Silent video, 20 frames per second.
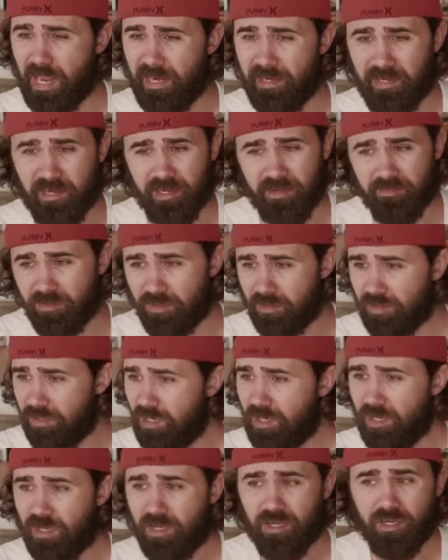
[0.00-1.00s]
I never
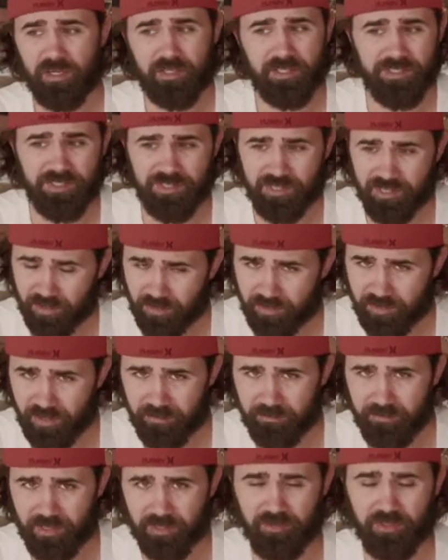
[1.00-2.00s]
considered
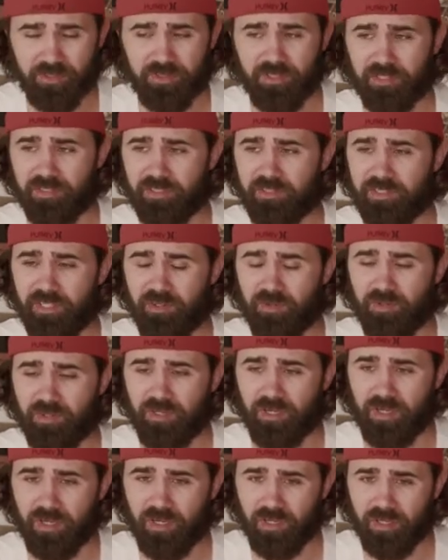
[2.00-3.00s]
them, never thought that they
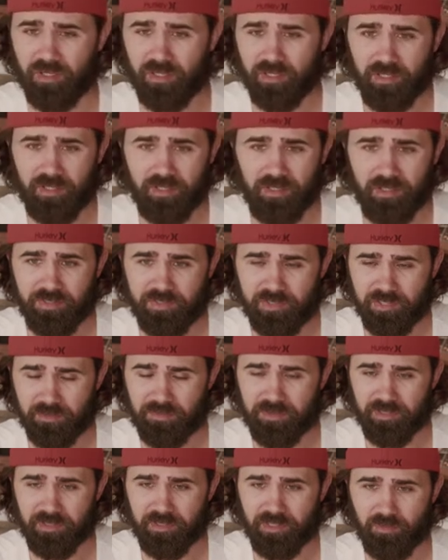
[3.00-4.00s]
were
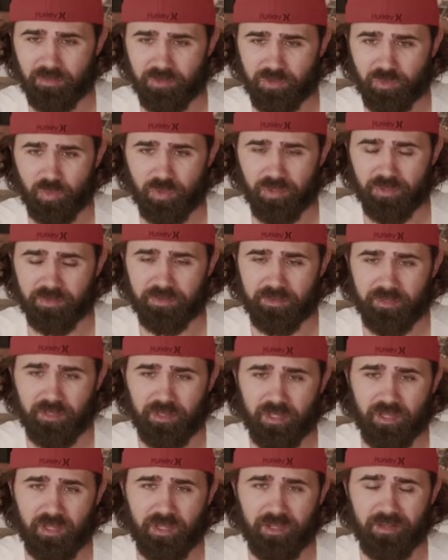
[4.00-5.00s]
something that was worth
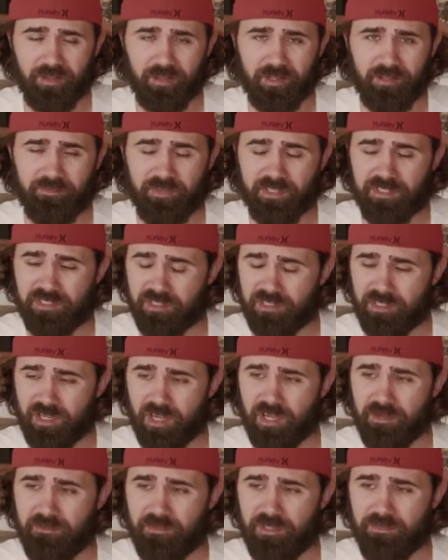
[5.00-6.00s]
investing
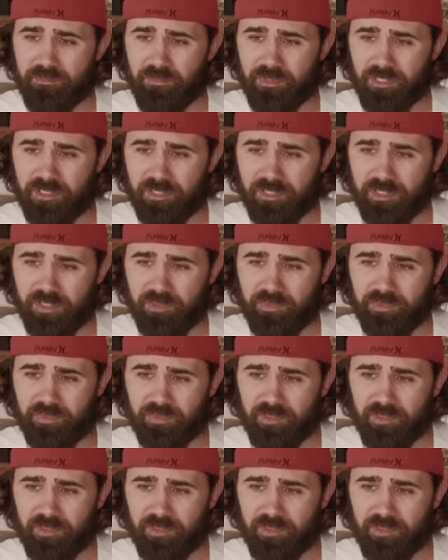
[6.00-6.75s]
time in, because